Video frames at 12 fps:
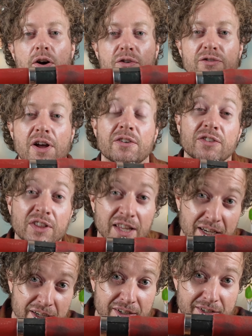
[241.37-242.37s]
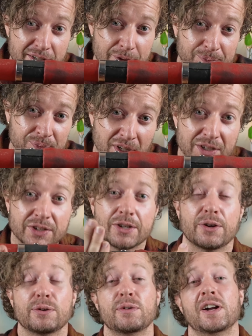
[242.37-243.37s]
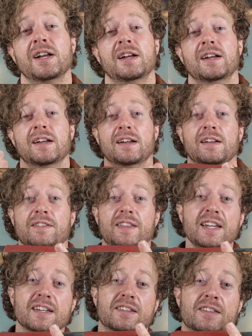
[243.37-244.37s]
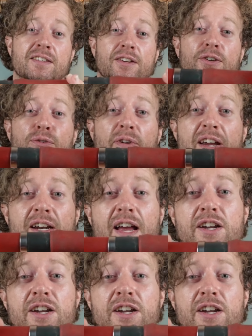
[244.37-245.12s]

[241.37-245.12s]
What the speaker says: of these. So this great